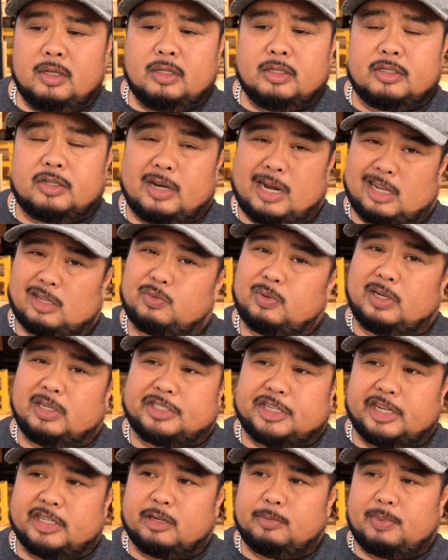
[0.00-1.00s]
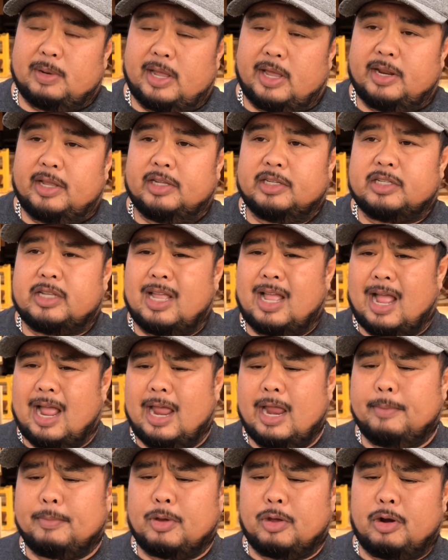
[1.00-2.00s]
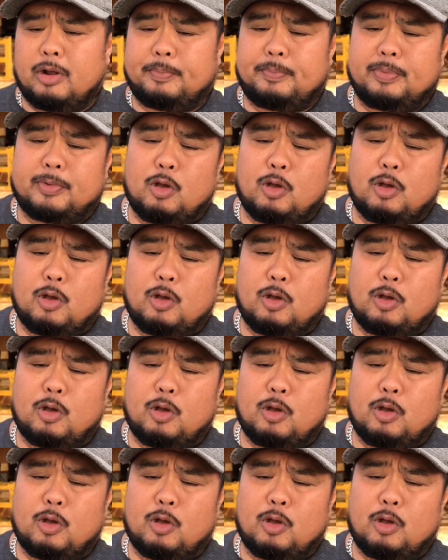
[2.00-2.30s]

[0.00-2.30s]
So that's what the change of plan is. I am gonna